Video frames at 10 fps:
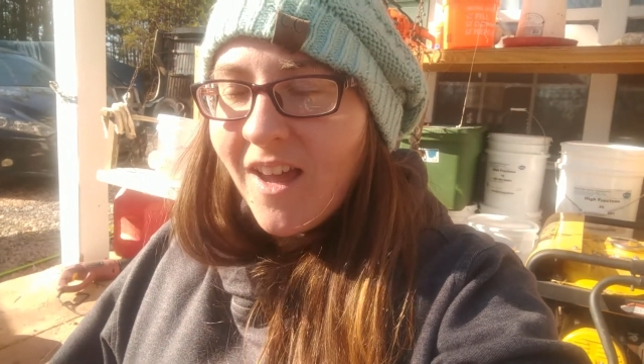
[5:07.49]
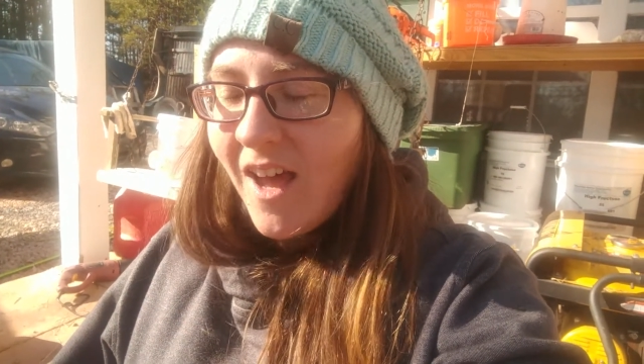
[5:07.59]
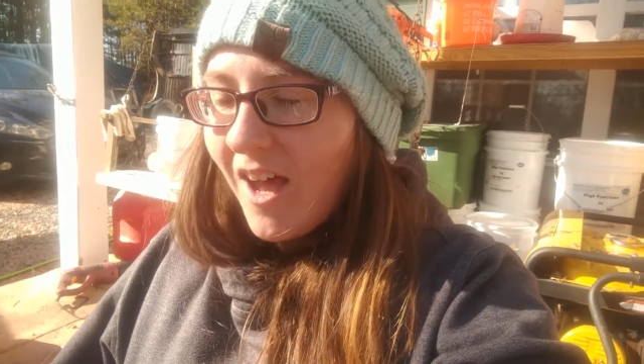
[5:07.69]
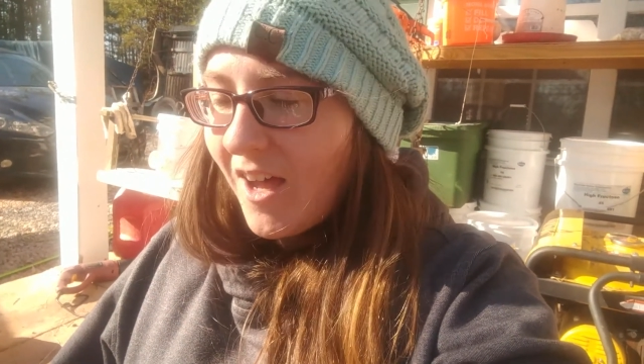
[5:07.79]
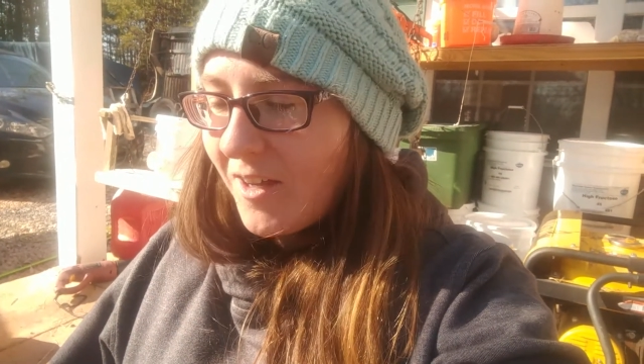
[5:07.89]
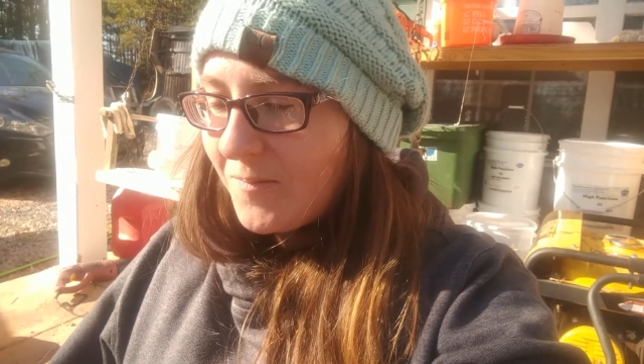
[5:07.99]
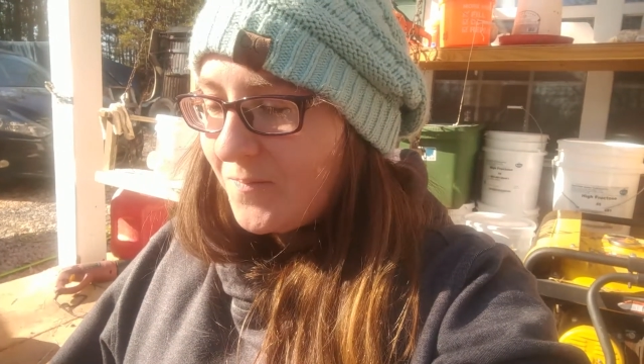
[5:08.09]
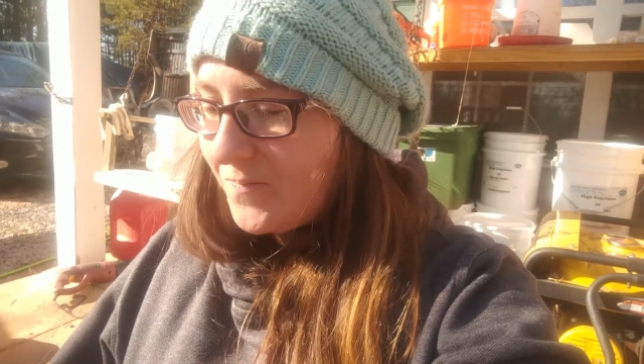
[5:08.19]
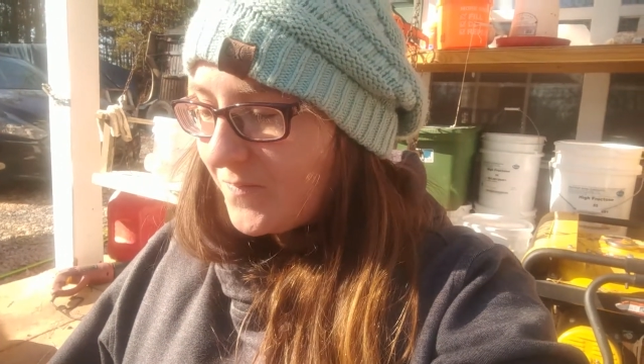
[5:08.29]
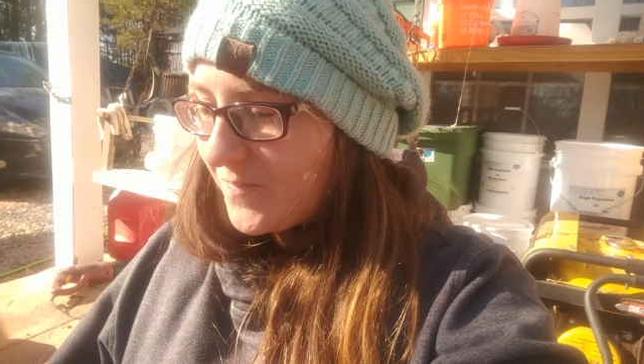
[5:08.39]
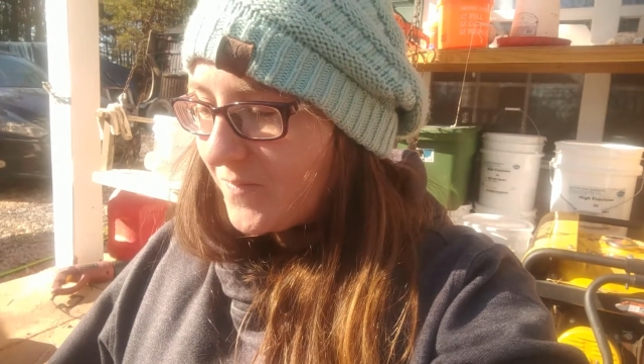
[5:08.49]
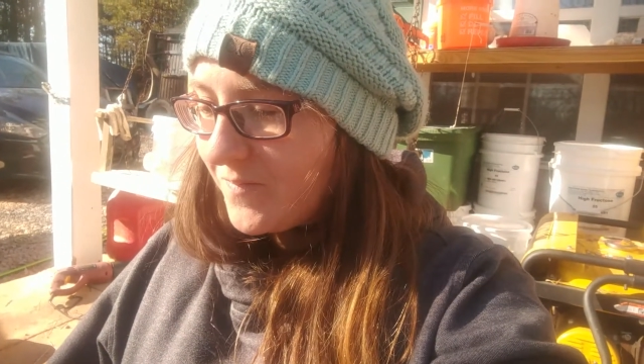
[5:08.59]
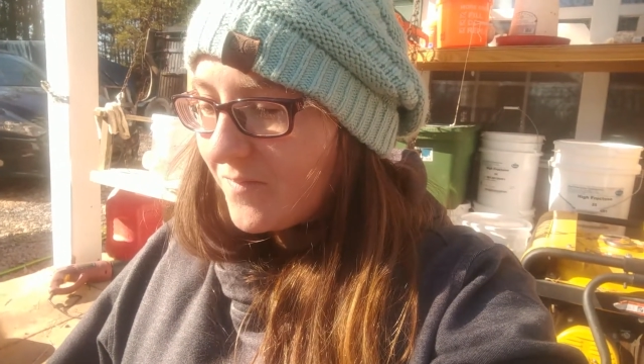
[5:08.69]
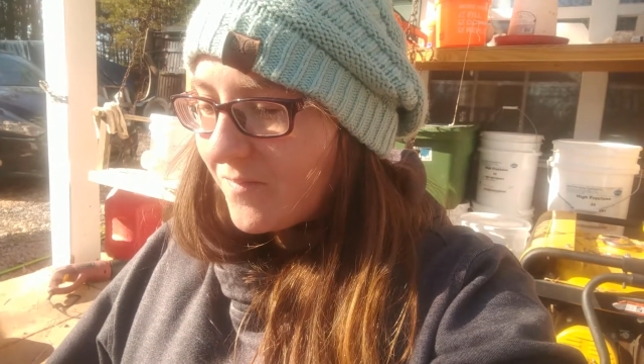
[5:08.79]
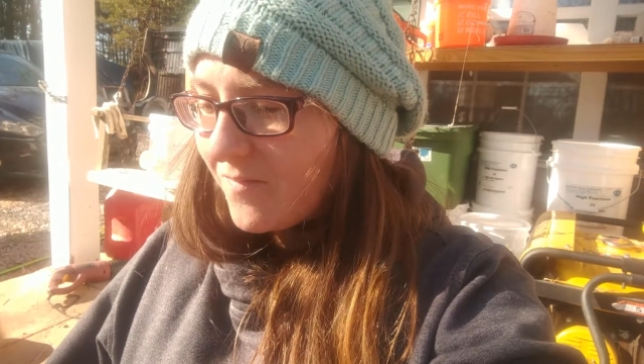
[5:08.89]
And
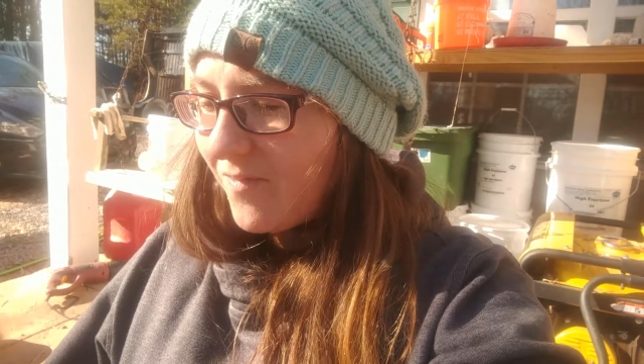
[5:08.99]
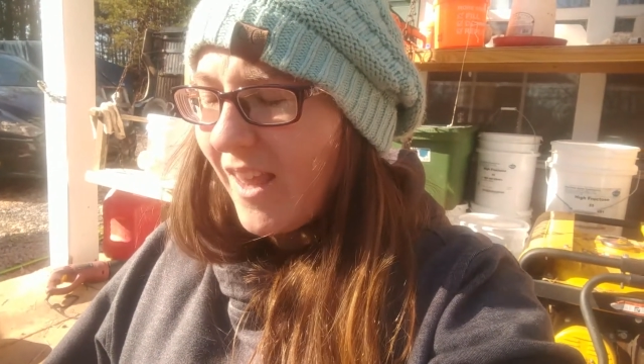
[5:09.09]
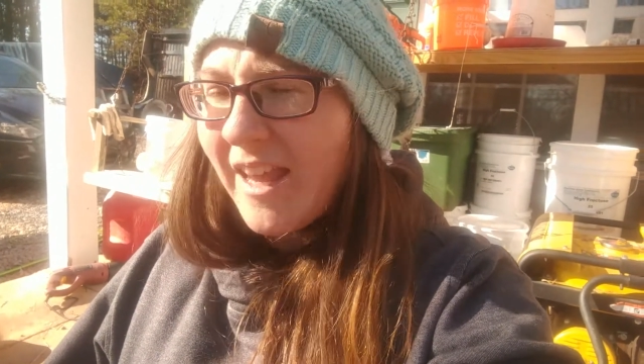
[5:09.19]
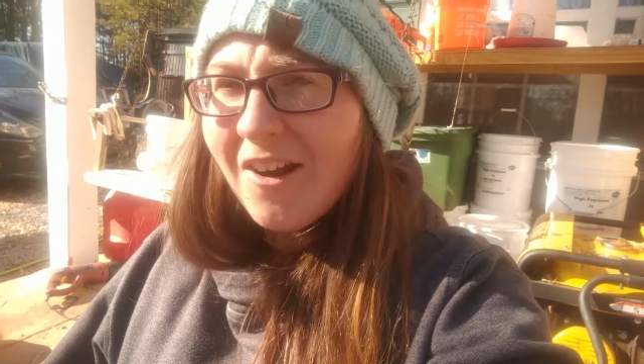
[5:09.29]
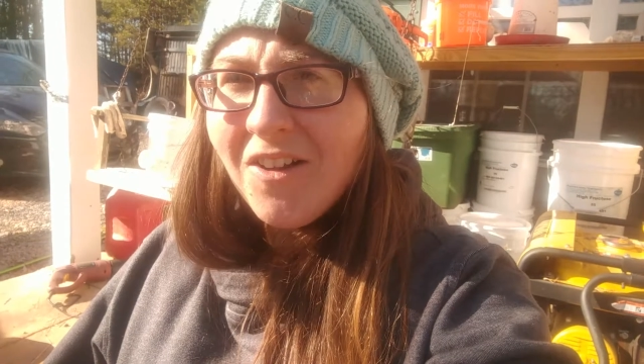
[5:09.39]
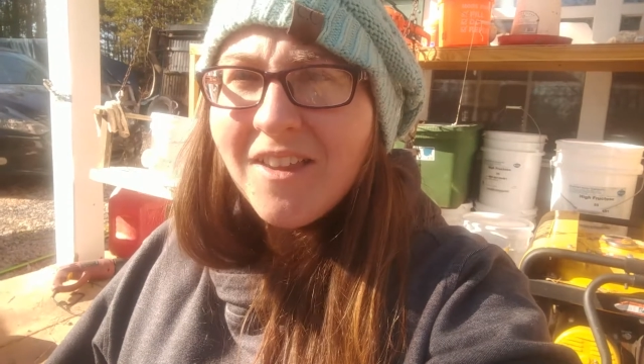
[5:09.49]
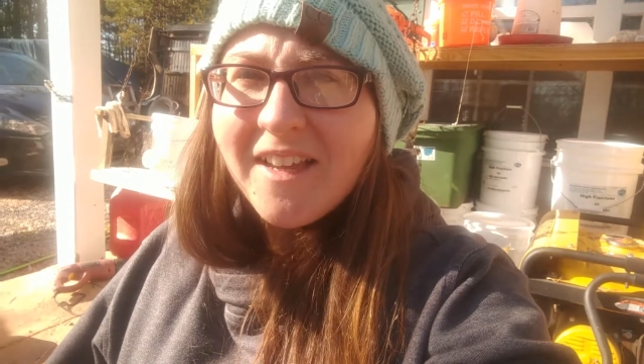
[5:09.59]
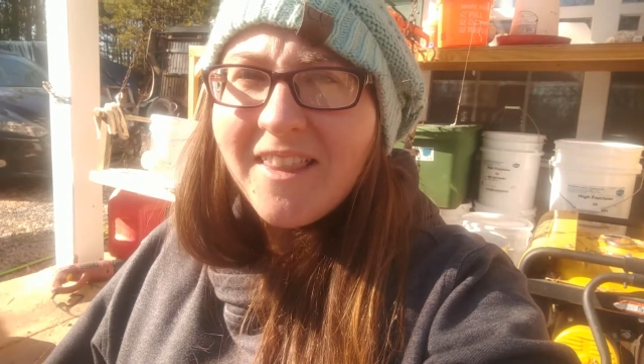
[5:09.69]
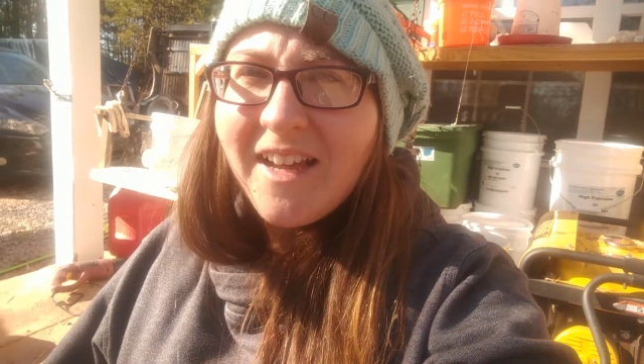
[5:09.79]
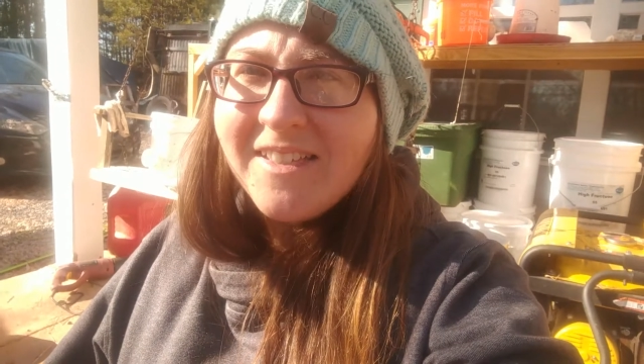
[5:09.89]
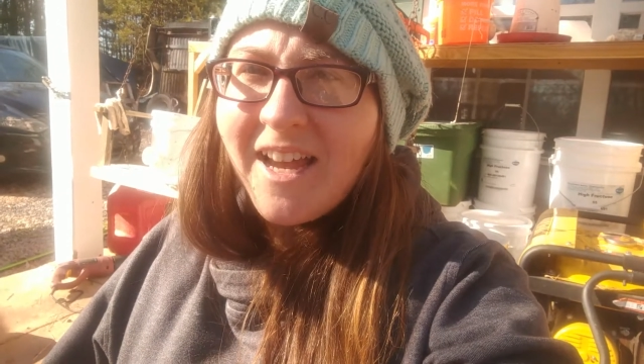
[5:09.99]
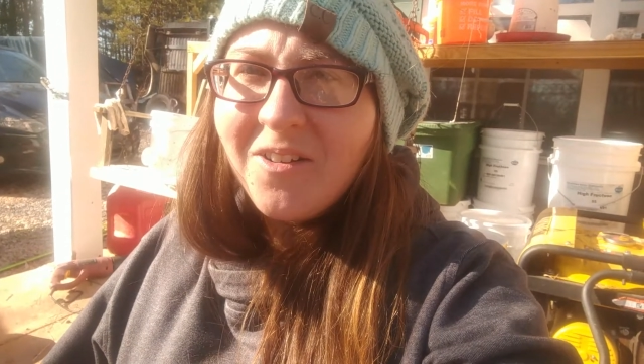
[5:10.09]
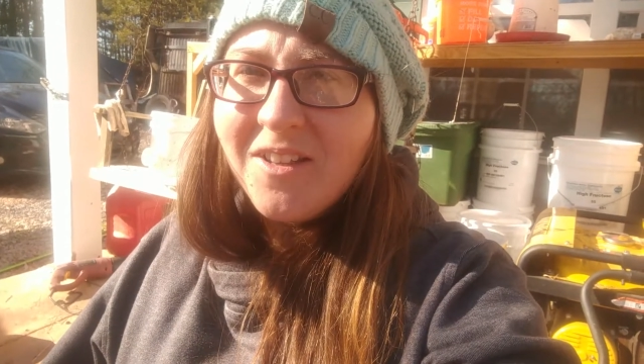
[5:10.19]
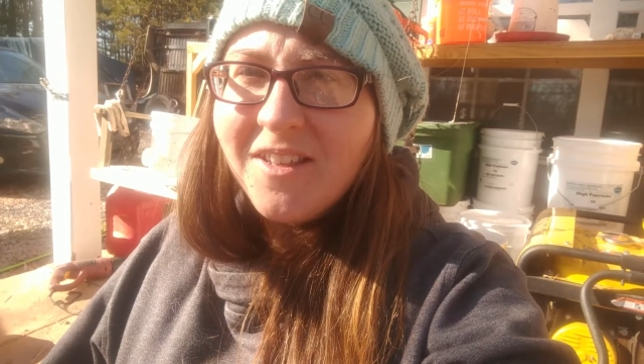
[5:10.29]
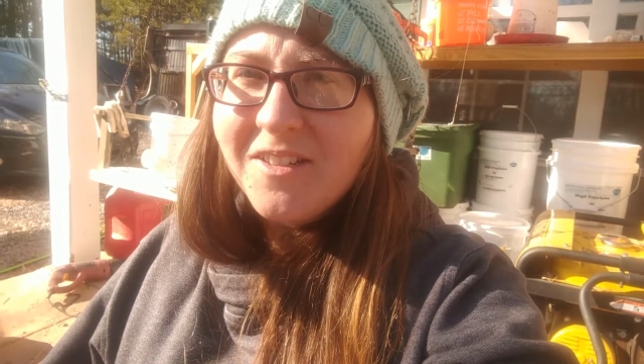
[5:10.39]
I'll link that
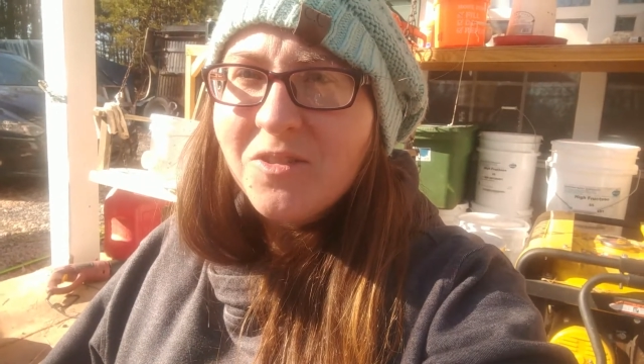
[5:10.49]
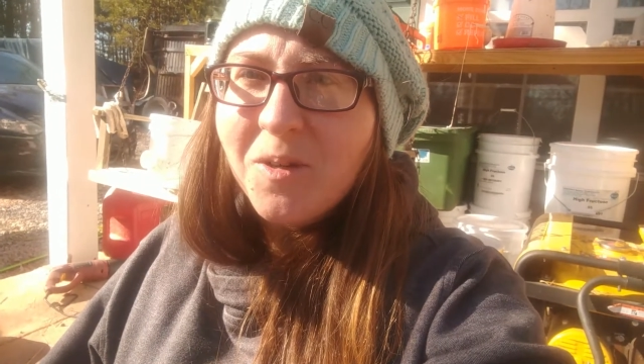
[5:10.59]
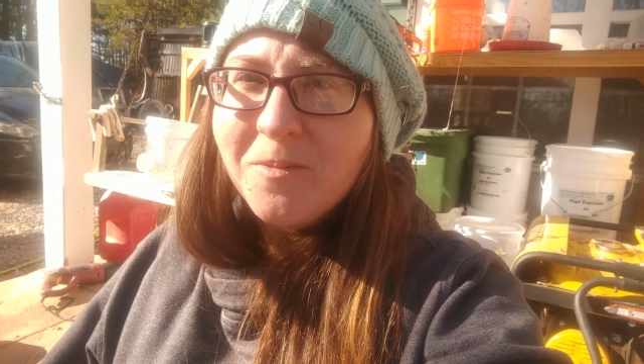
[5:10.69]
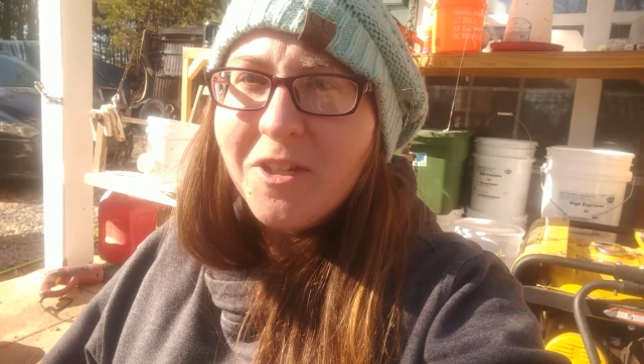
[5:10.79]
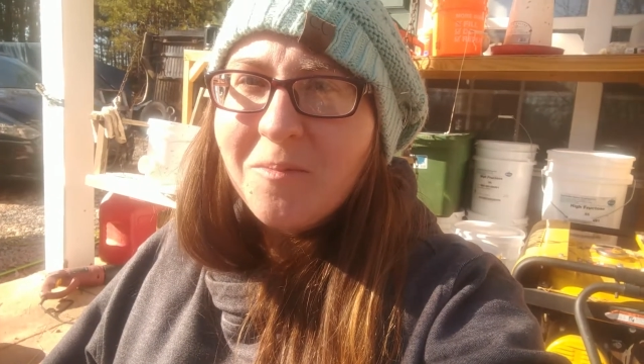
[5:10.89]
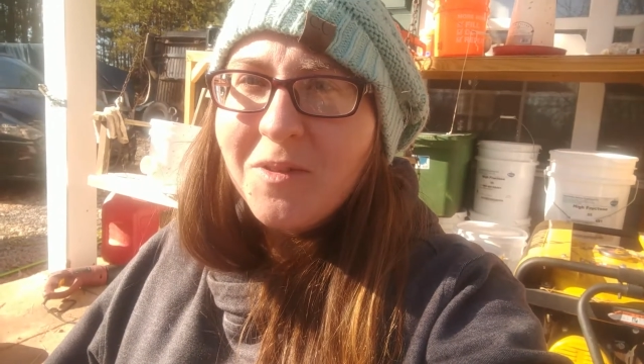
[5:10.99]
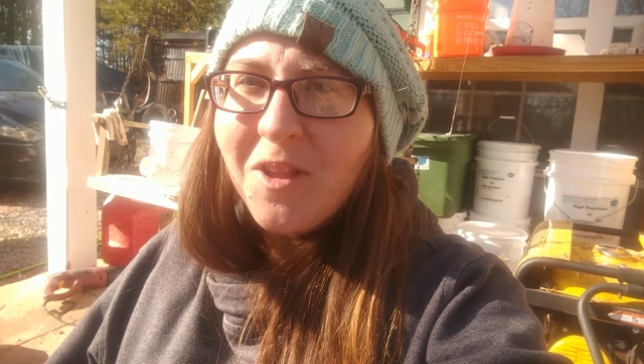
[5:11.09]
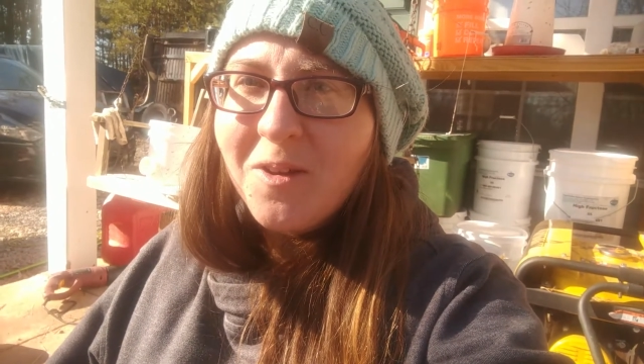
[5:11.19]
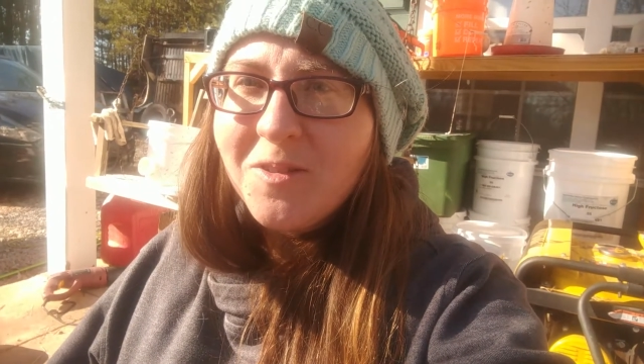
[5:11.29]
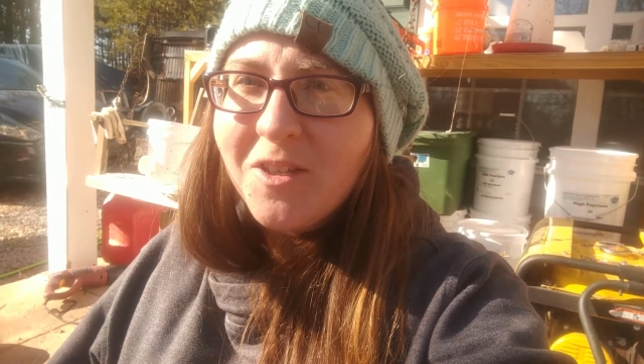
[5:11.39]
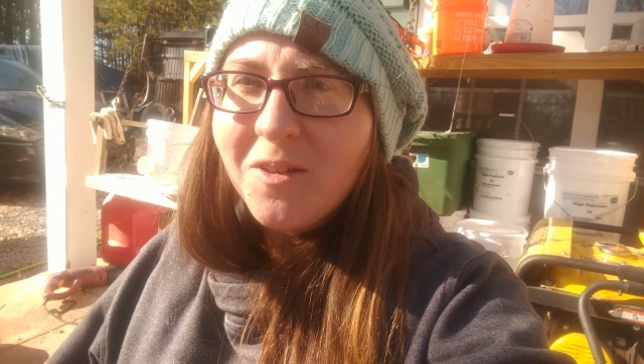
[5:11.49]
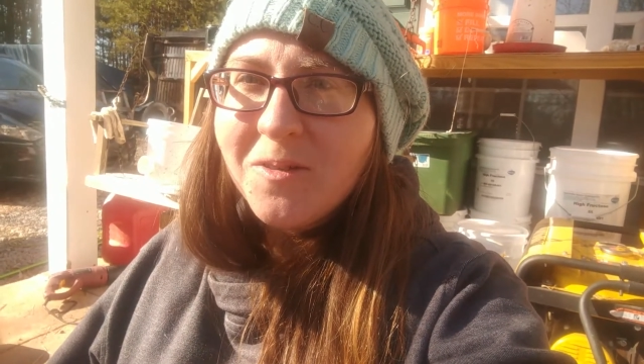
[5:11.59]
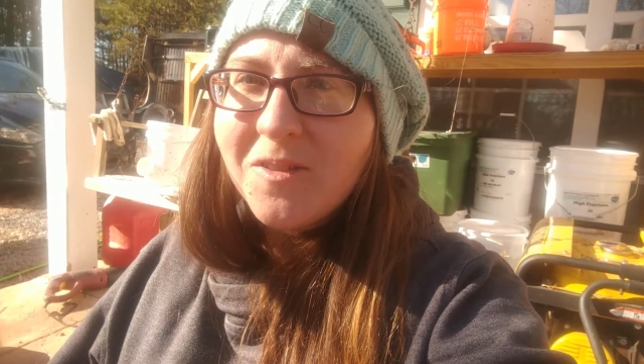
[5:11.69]
down in the description below too.